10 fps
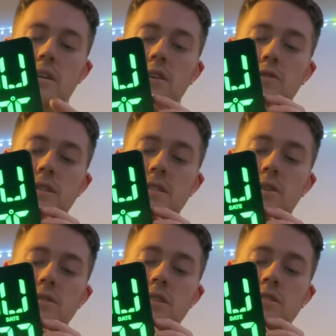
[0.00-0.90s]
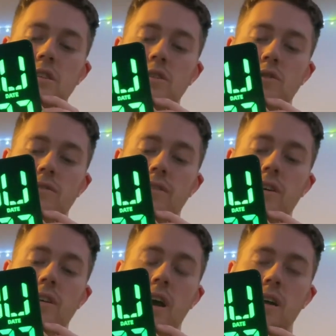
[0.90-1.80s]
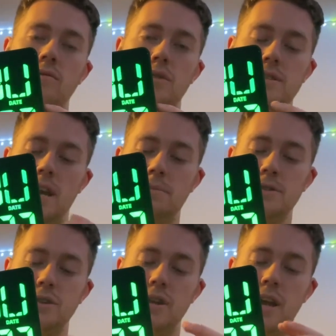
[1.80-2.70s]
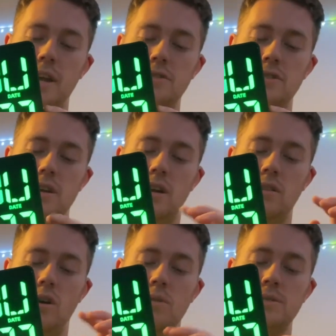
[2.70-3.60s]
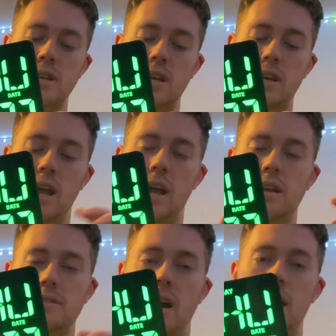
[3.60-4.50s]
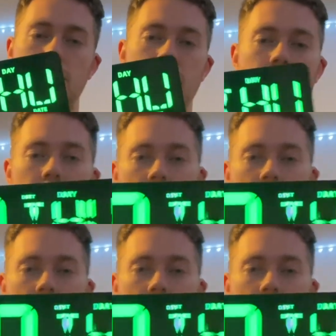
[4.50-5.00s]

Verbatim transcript: degrees Celsius and degree Fahrenheit for the temperature gauge, alarm setting, and a timer.